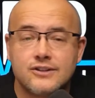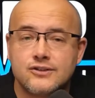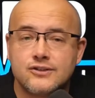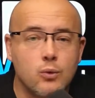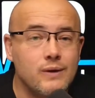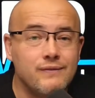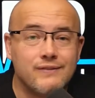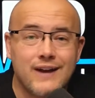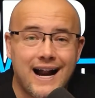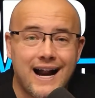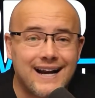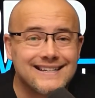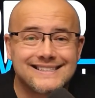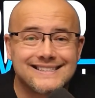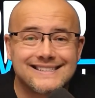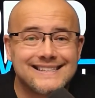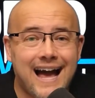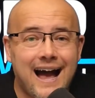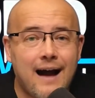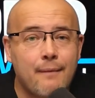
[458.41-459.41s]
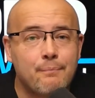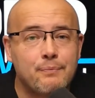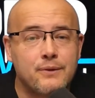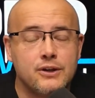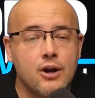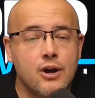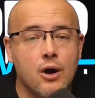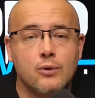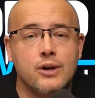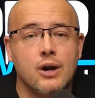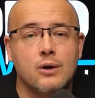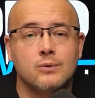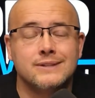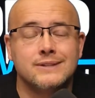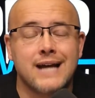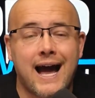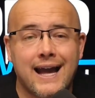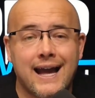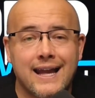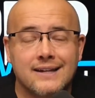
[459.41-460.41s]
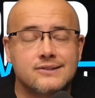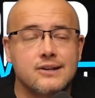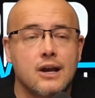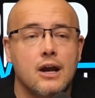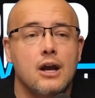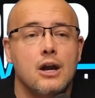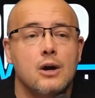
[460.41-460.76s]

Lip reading: So we've got to stop the yo-yo diets.